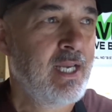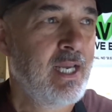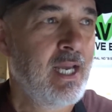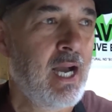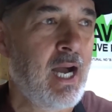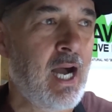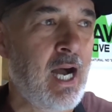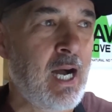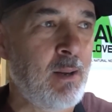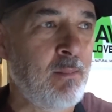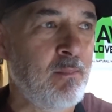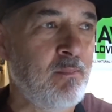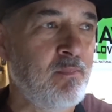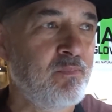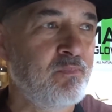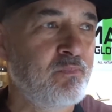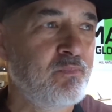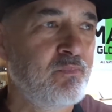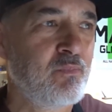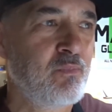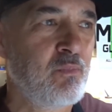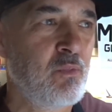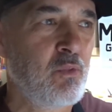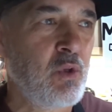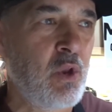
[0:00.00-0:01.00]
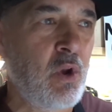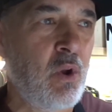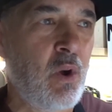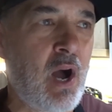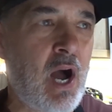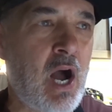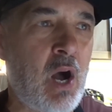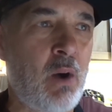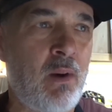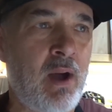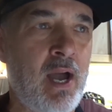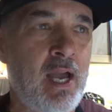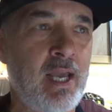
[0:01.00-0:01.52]
You know,
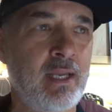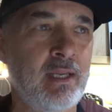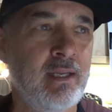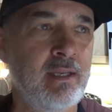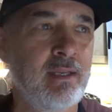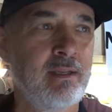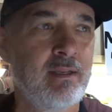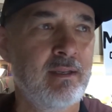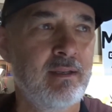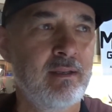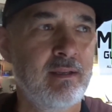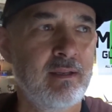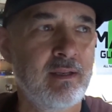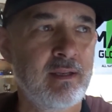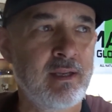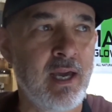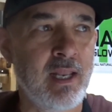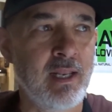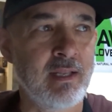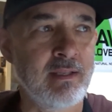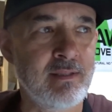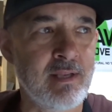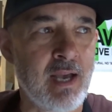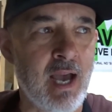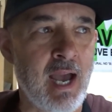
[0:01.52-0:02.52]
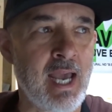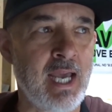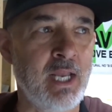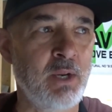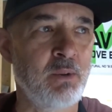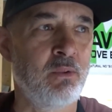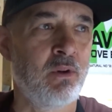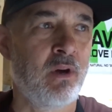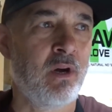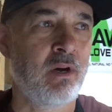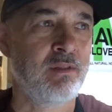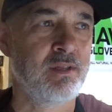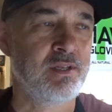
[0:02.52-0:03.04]
how I kind of tie into
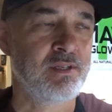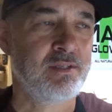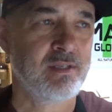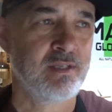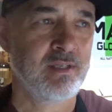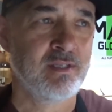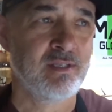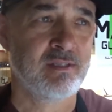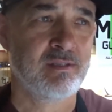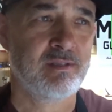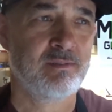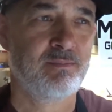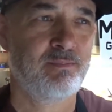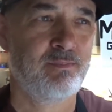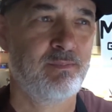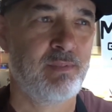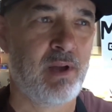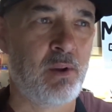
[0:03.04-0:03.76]
all this is